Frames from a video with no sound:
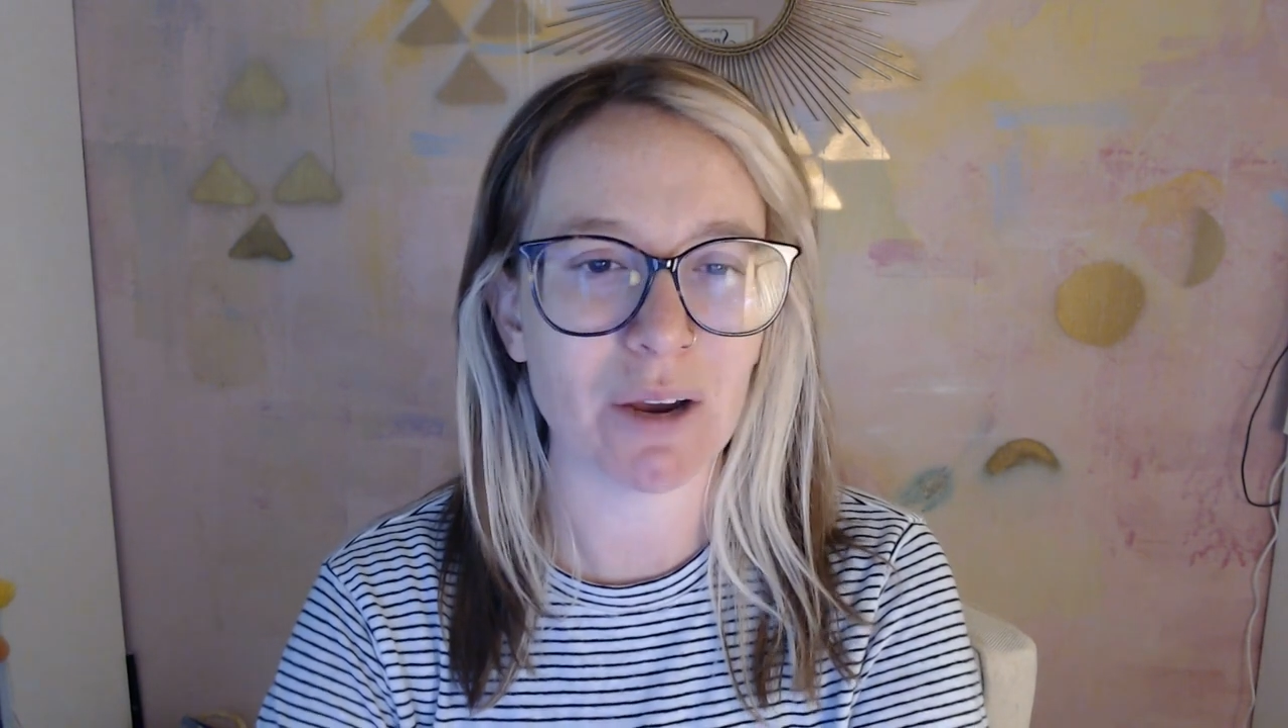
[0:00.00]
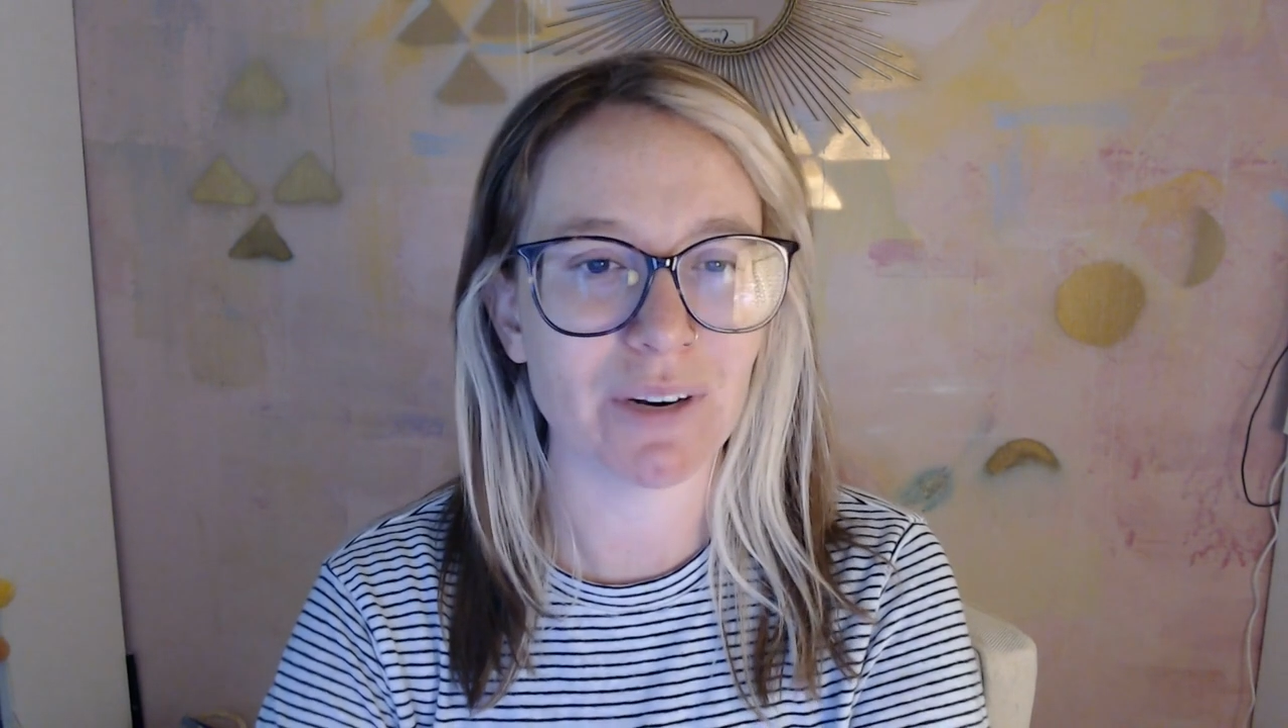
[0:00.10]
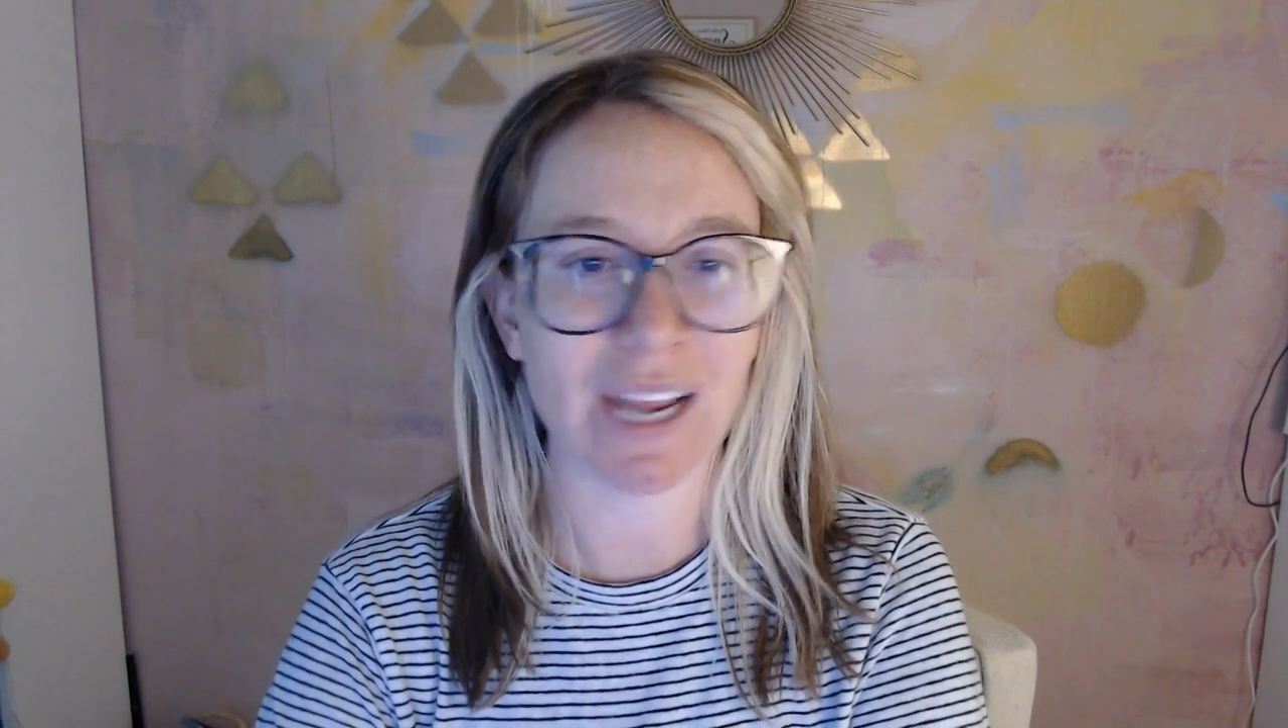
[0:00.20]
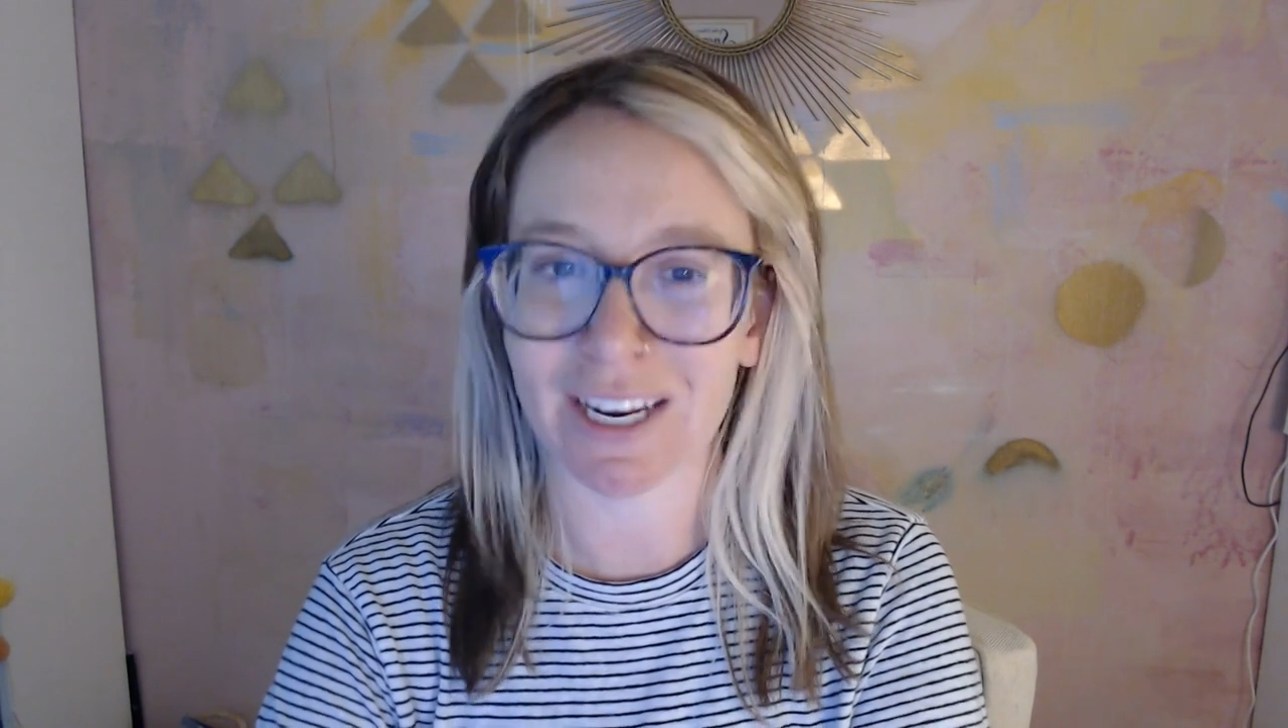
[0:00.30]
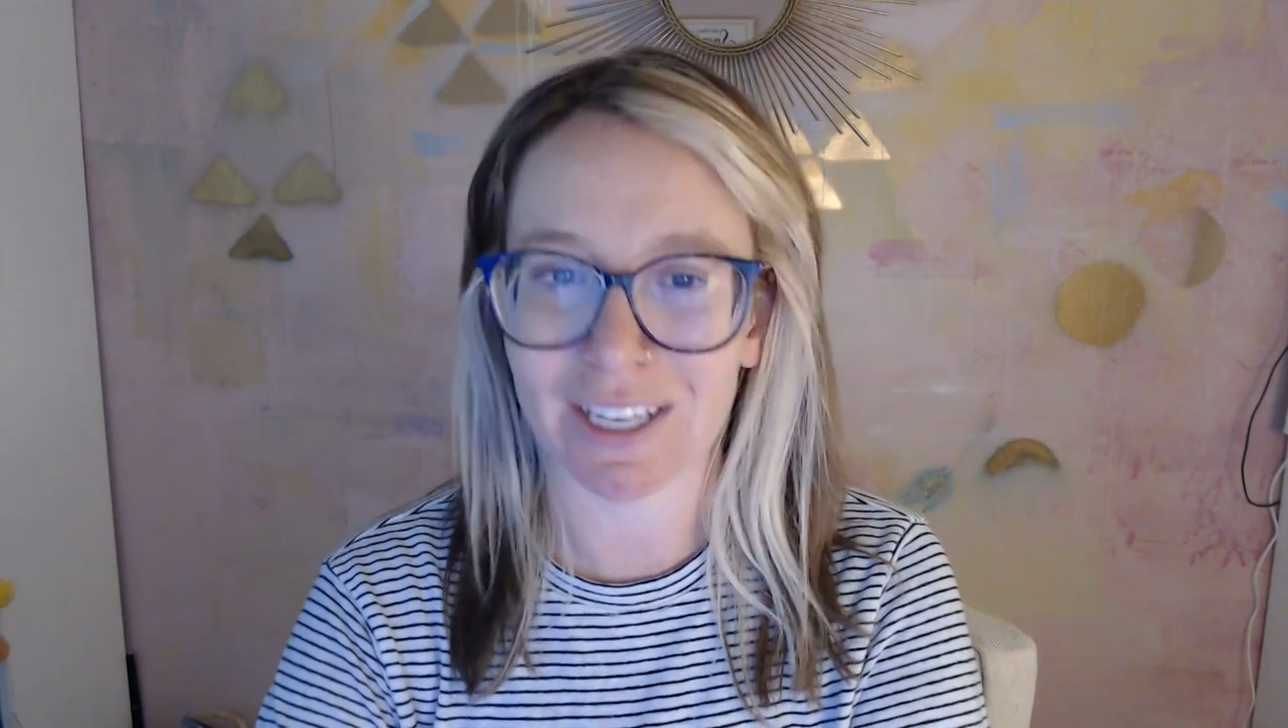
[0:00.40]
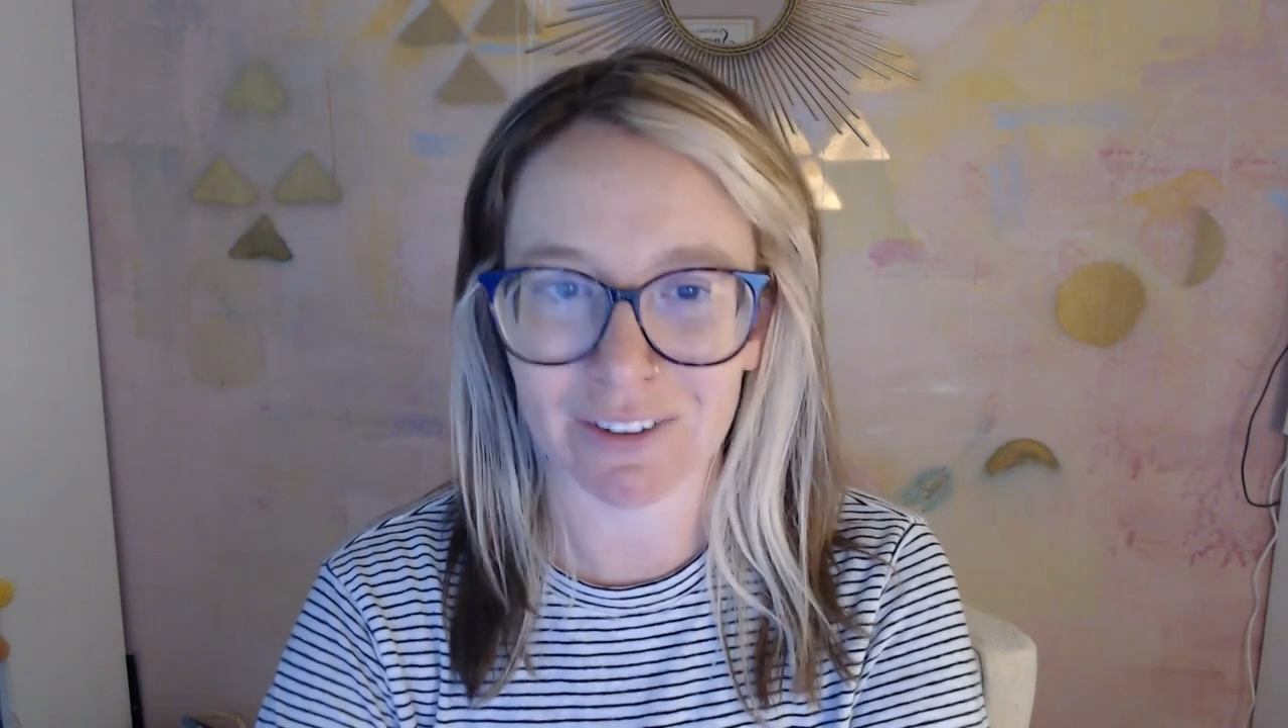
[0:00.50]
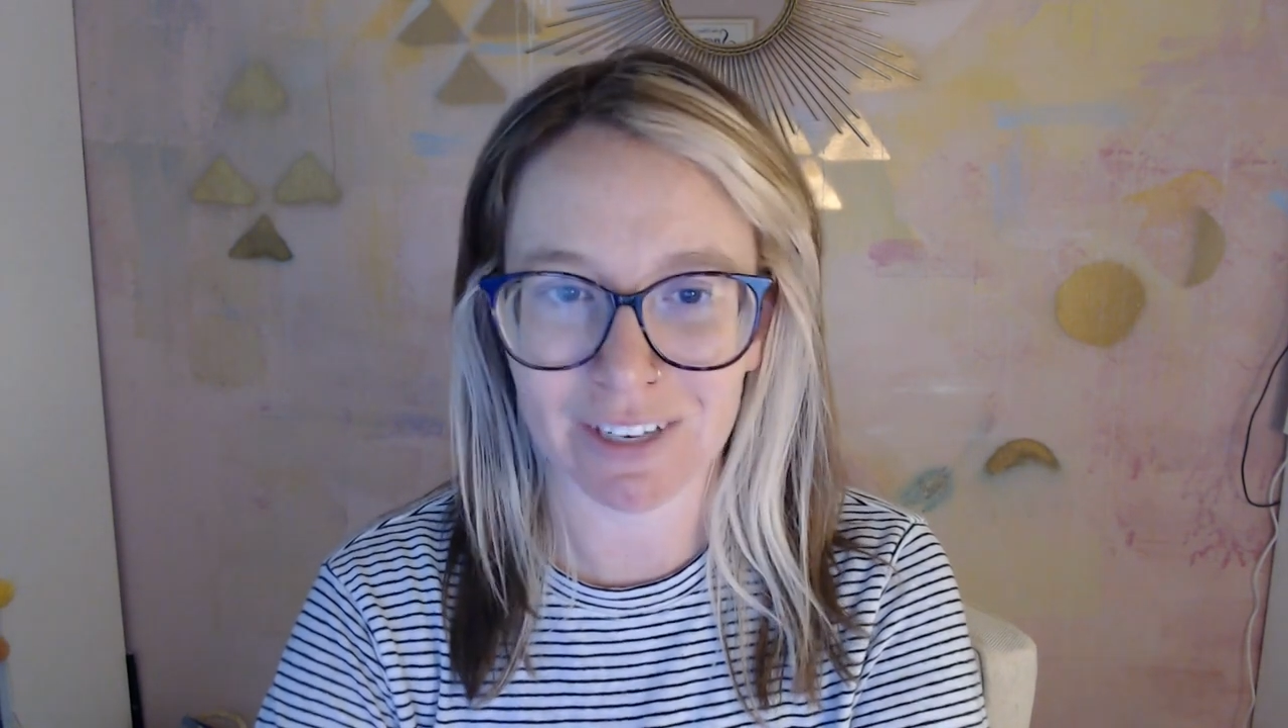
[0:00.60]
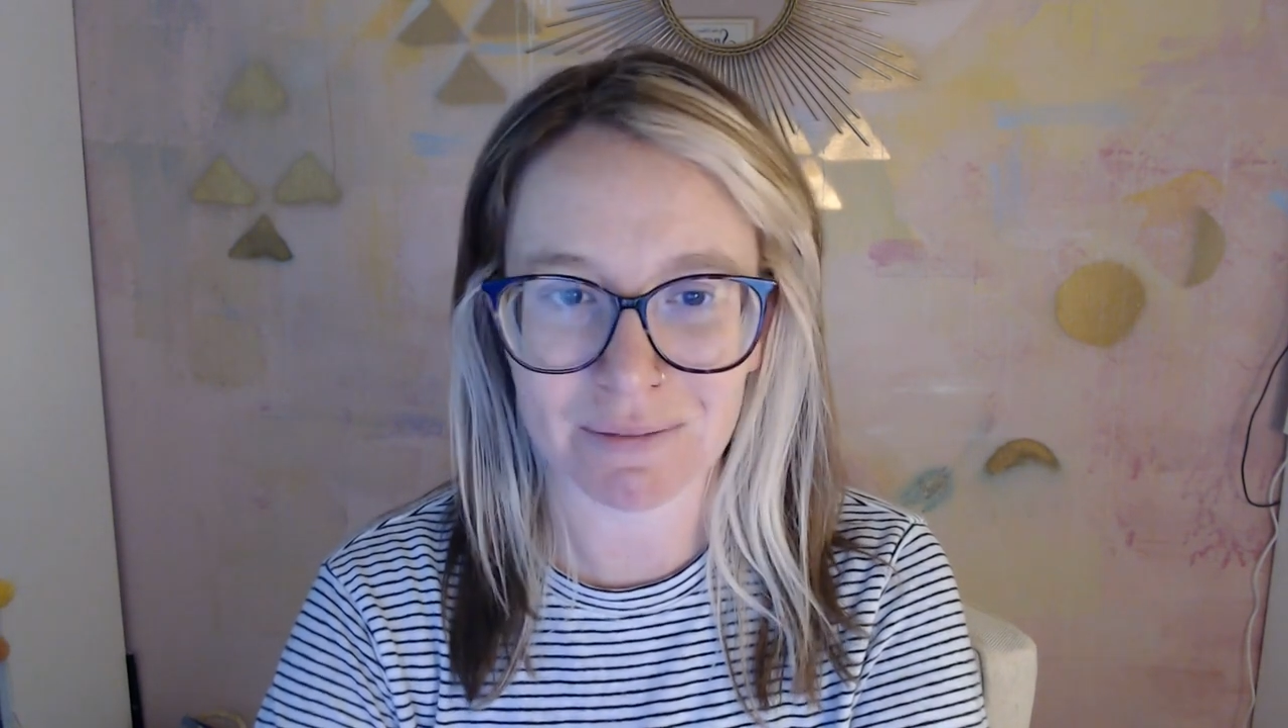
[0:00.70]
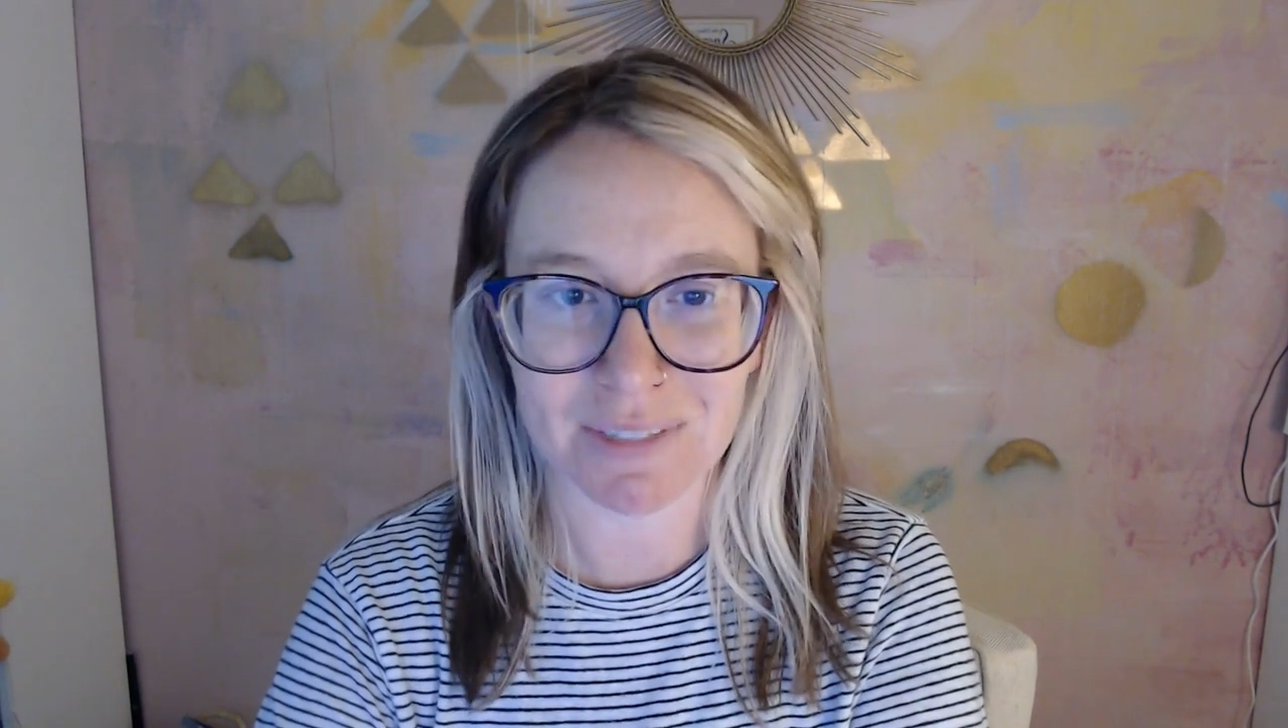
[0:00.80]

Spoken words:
own Enneagram